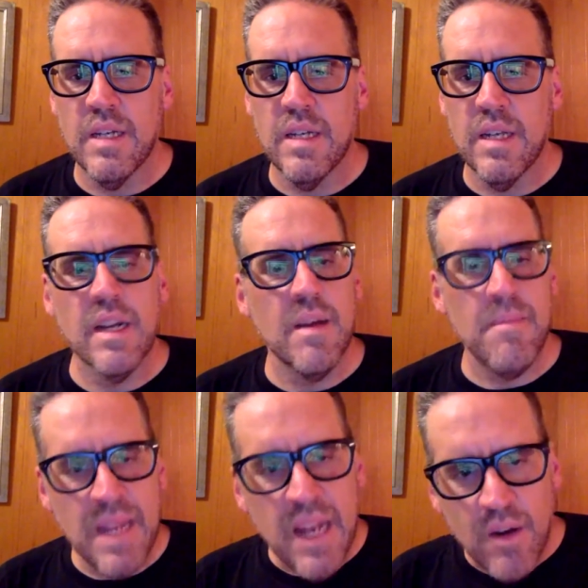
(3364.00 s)
in a
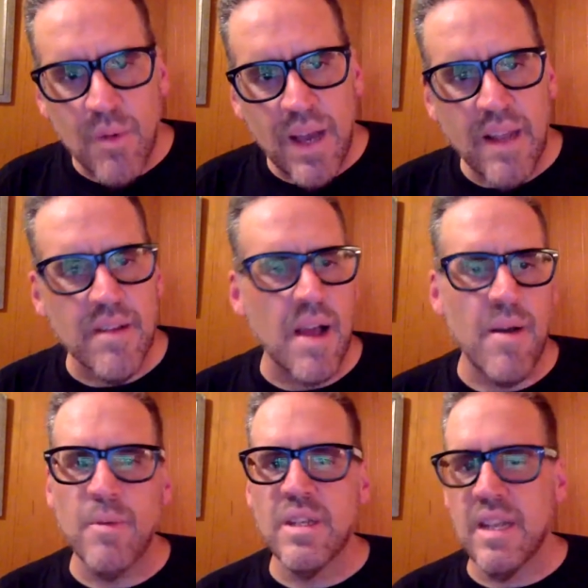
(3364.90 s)
comedic way. I
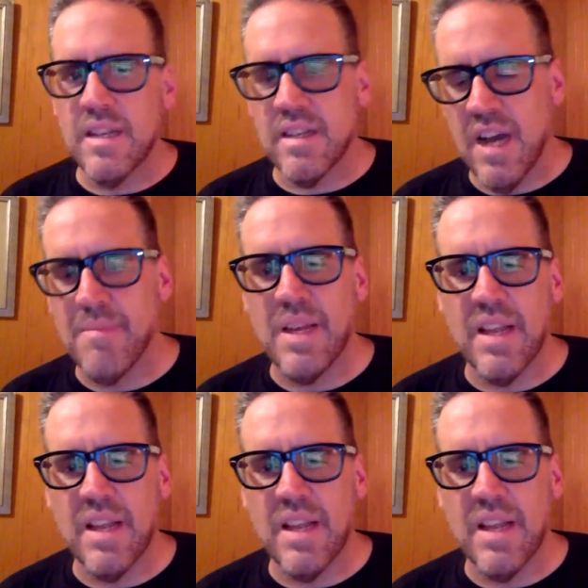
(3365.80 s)
wouldn't say it's a comedy.